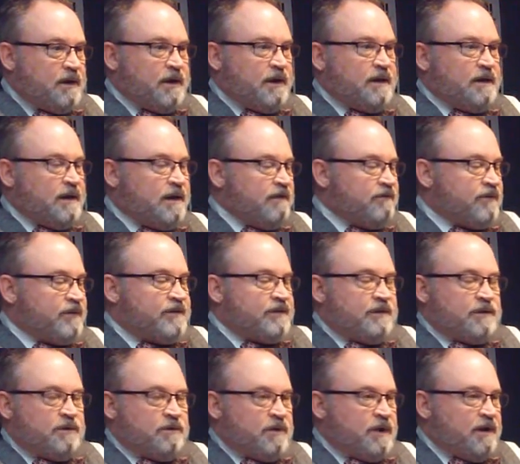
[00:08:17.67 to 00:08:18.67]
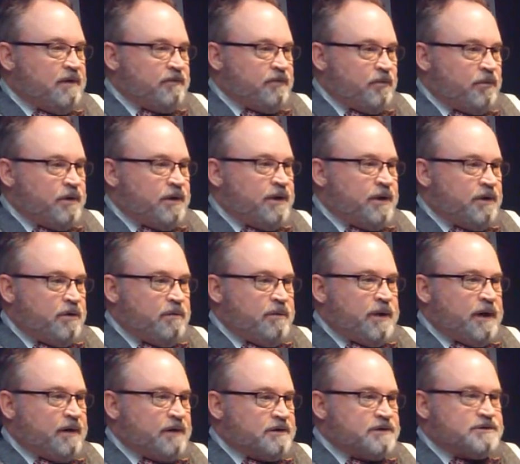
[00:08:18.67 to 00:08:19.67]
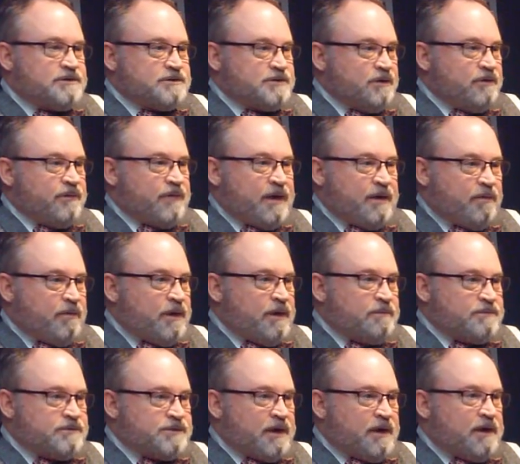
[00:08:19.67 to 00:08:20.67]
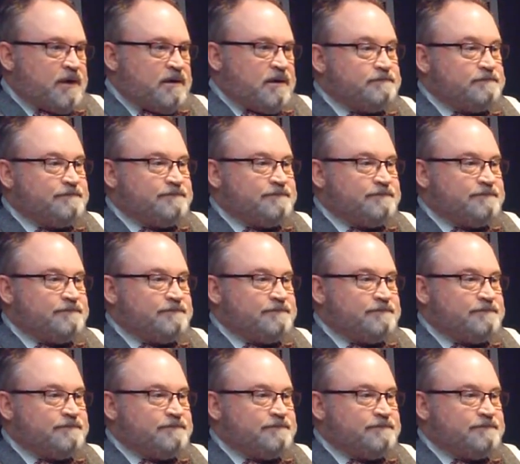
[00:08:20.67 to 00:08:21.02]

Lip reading: Okay. And everything you would ever want to know about us is on that website.